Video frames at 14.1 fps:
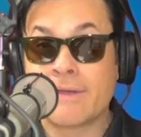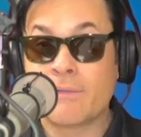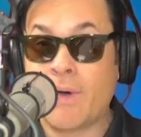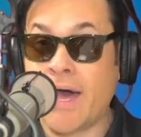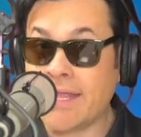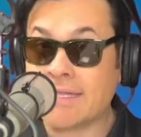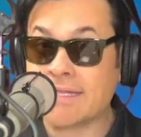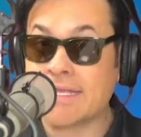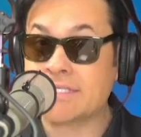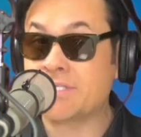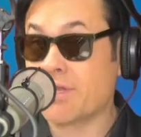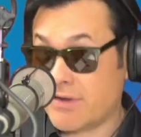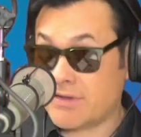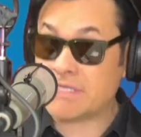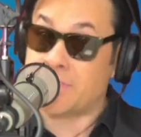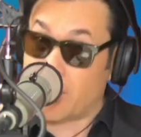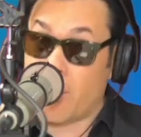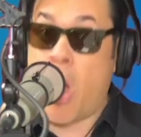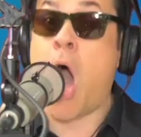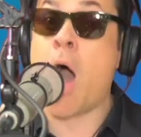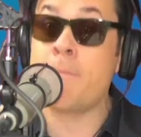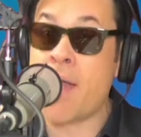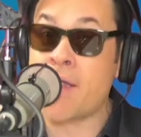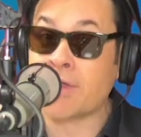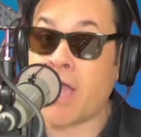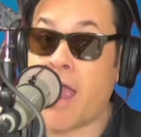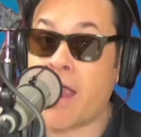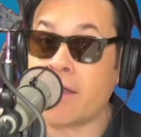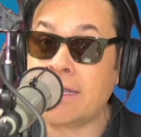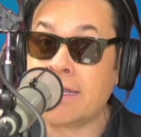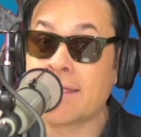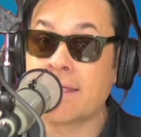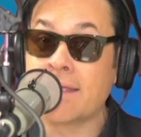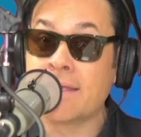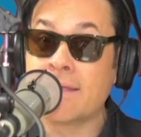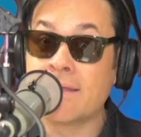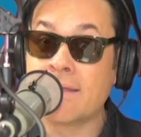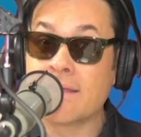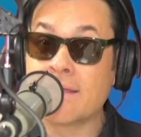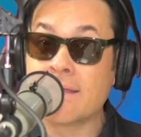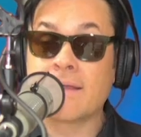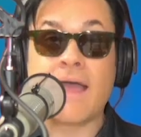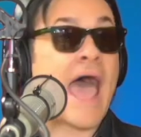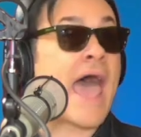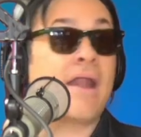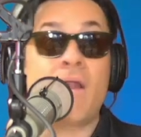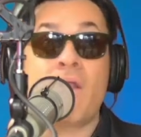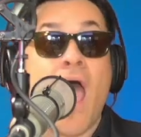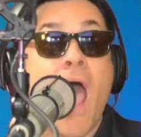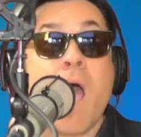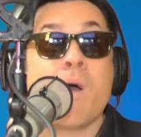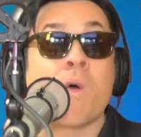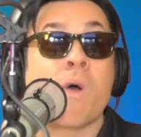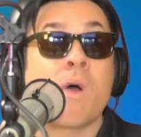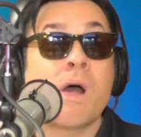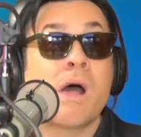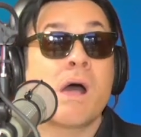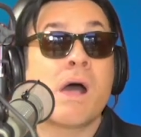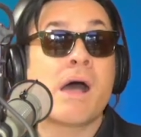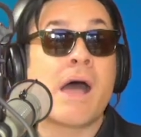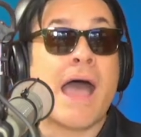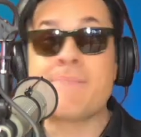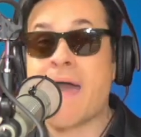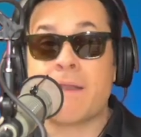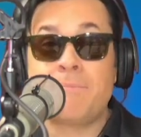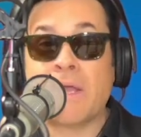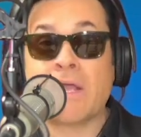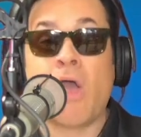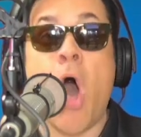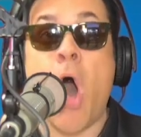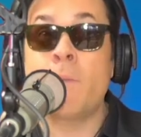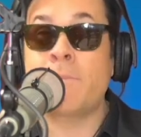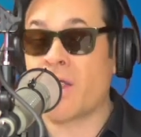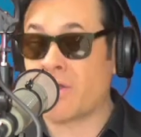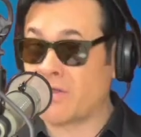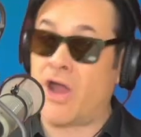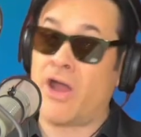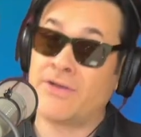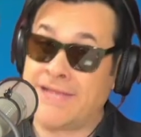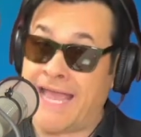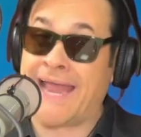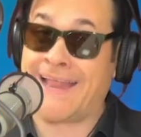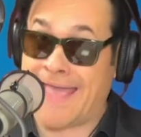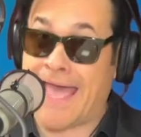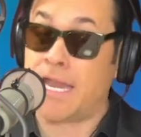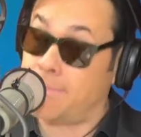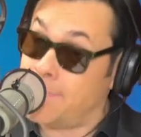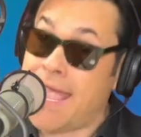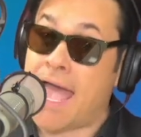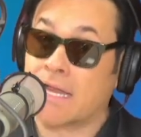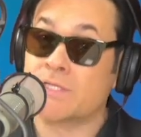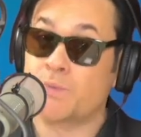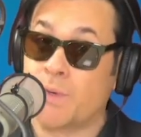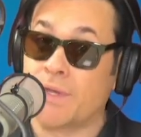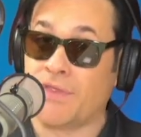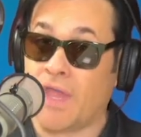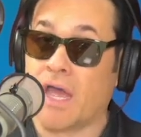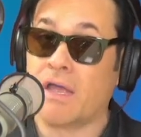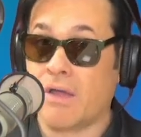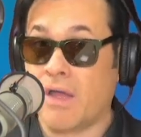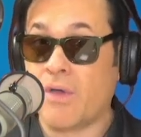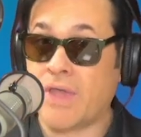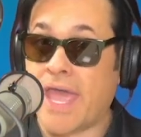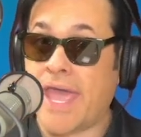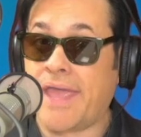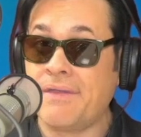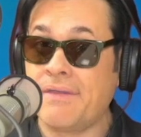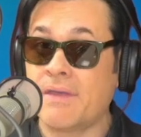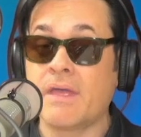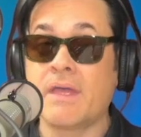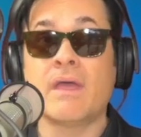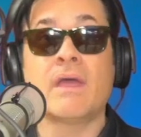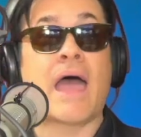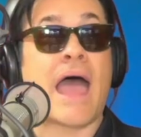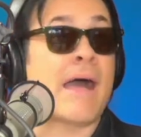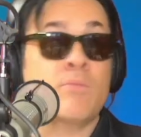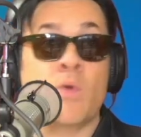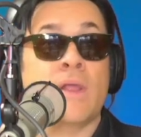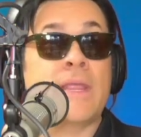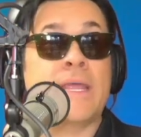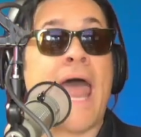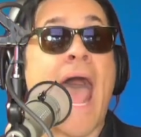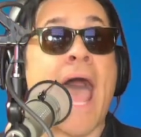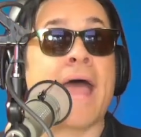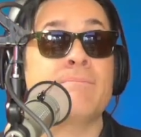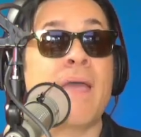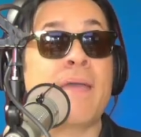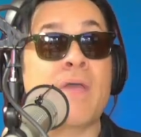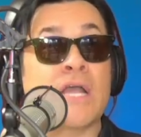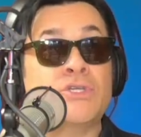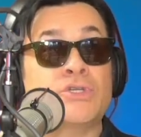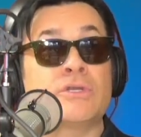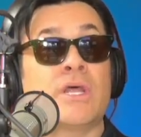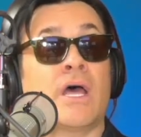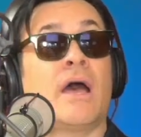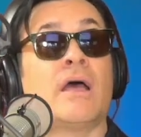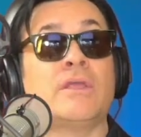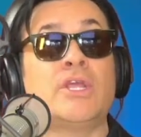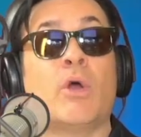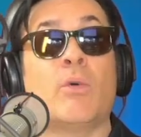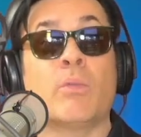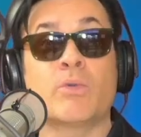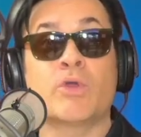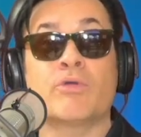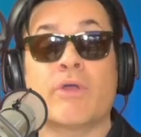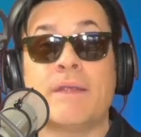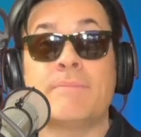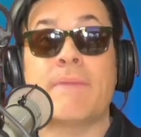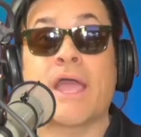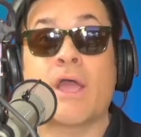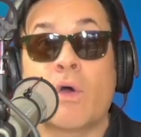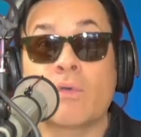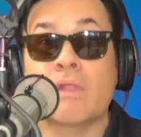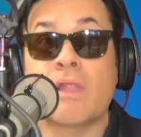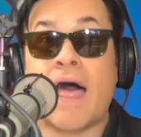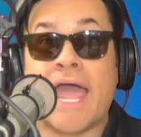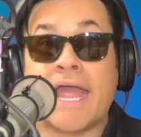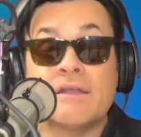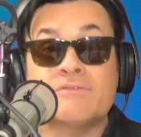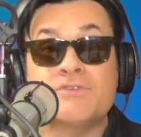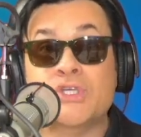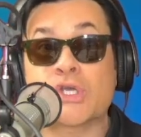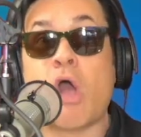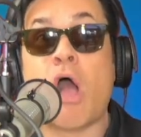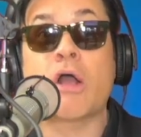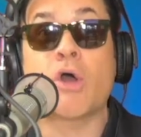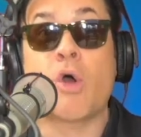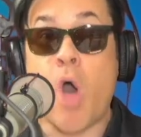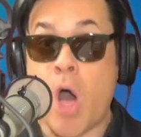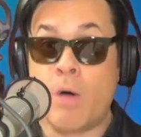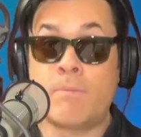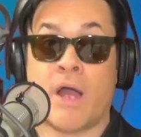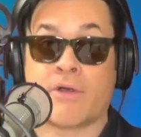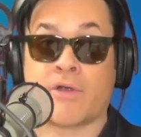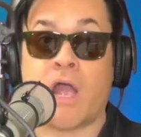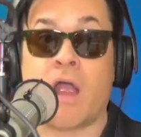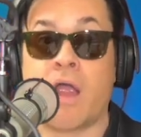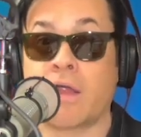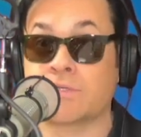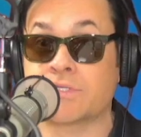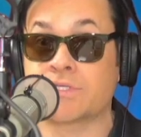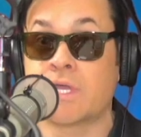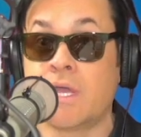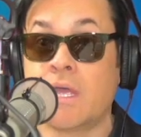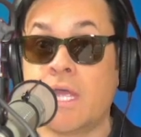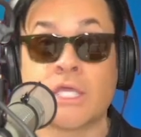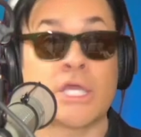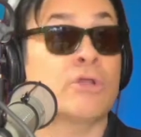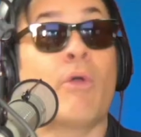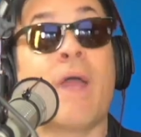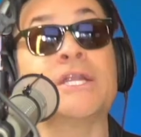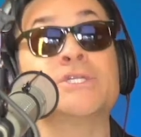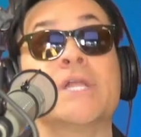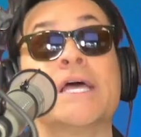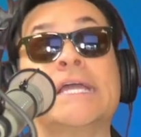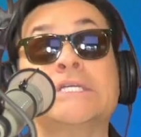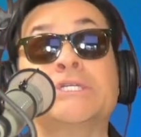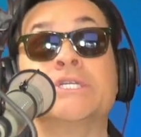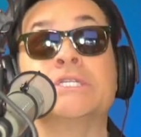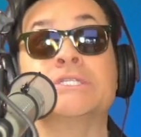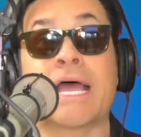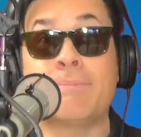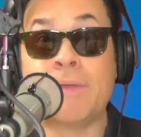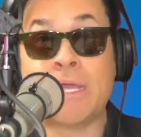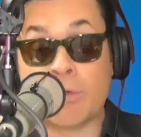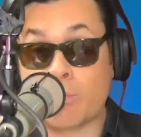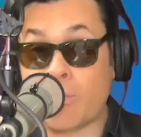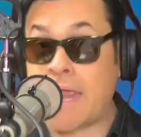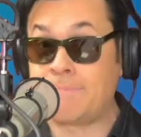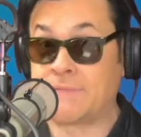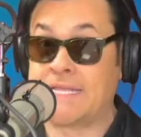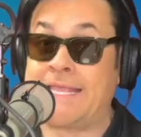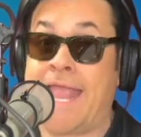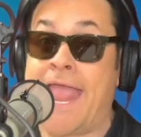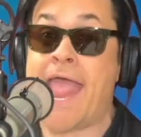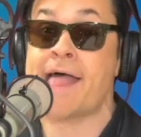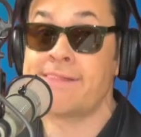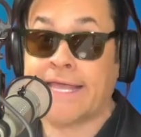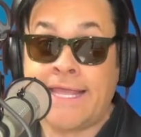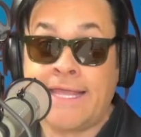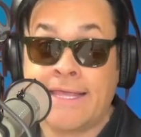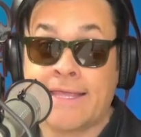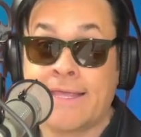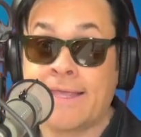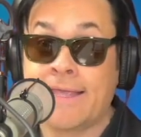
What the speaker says: What? Is there a Hallmark card? I don't know. I'm not a big Hallmark card kind of guy, to be honest with you, okay? I'm really not. Maybe I should, create my own line of Chicago Hallmark cards. Congratulations on being raped in the alley.